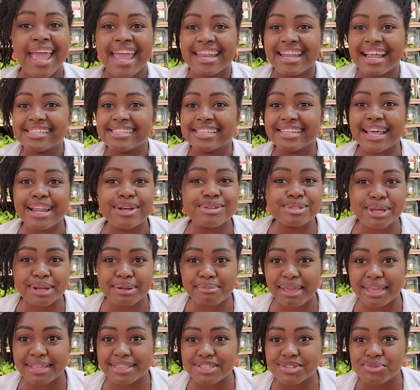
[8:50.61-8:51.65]
And I said that I was gonna
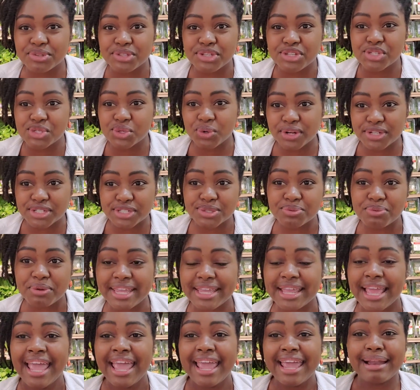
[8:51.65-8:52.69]
make this really short and
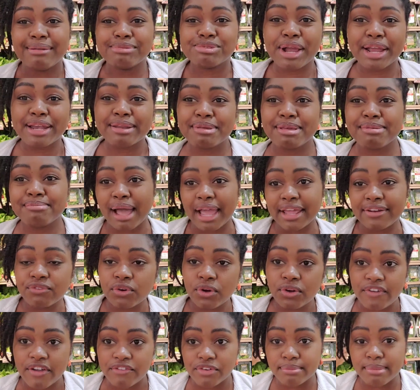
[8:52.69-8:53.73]
sweet, and I'm trying to be
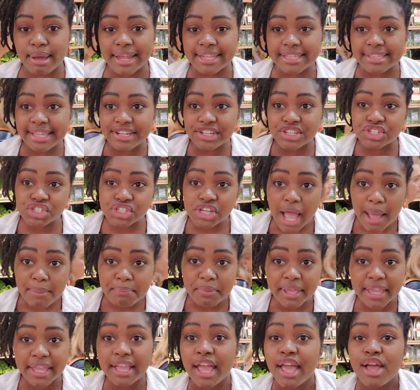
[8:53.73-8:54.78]
mindful of everybody that is
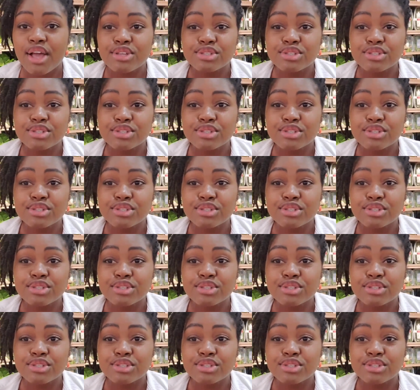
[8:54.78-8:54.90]
shopping.